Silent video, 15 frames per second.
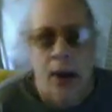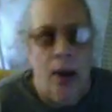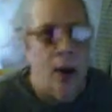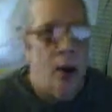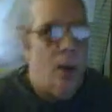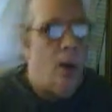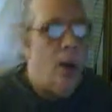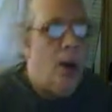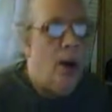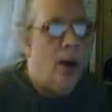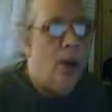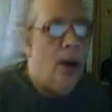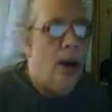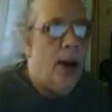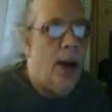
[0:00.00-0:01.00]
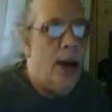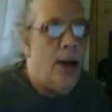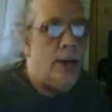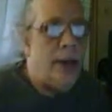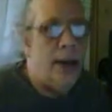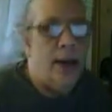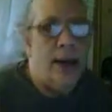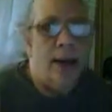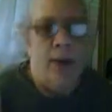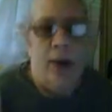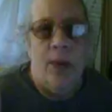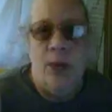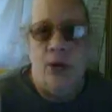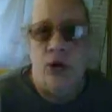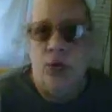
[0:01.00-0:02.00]
where we're asking if he
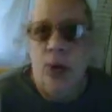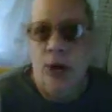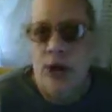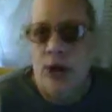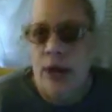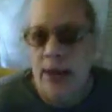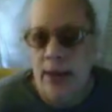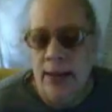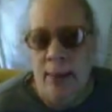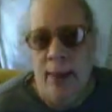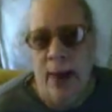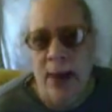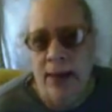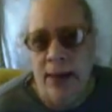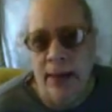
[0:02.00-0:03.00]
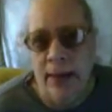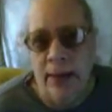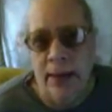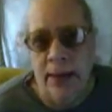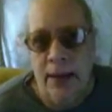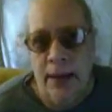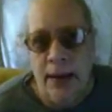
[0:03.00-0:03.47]
would switch to independent,